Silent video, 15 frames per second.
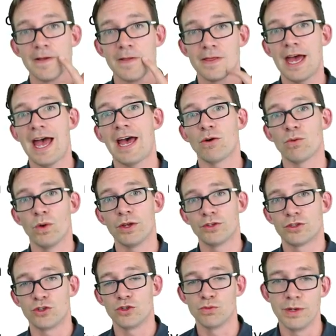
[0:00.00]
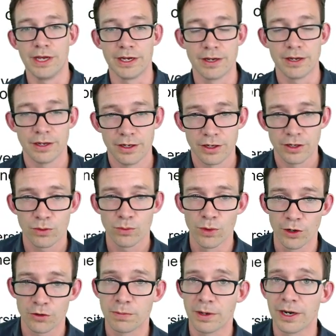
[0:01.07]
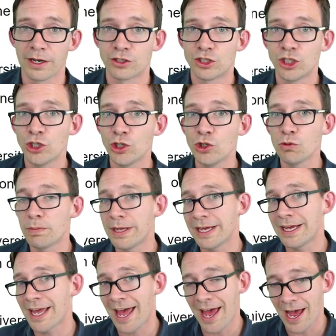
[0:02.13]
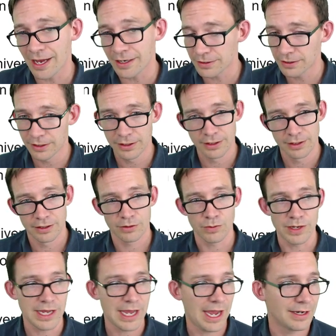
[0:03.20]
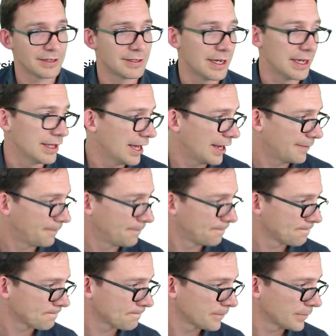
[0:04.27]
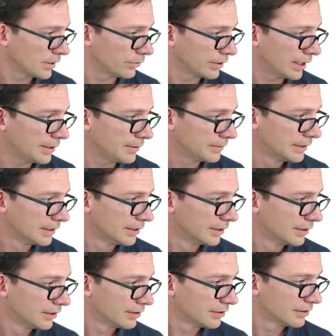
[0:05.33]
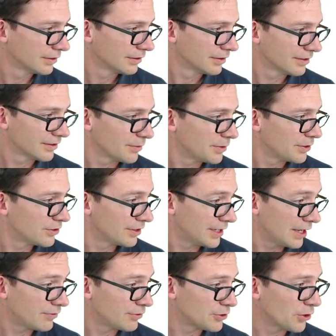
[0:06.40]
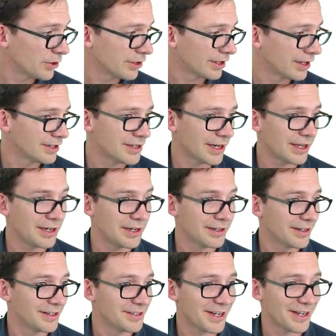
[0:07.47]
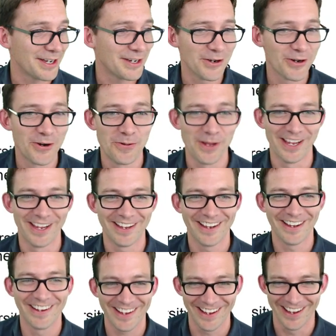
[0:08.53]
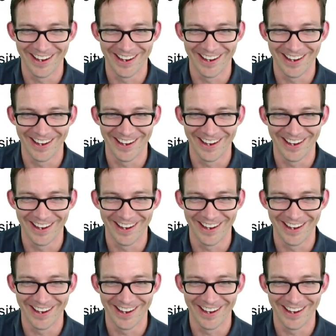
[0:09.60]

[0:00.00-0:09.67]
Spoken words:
was too big works, but a too big hat, we can't say that. Okay? Somebody's, David's going to the Kentucky Derby. Okay.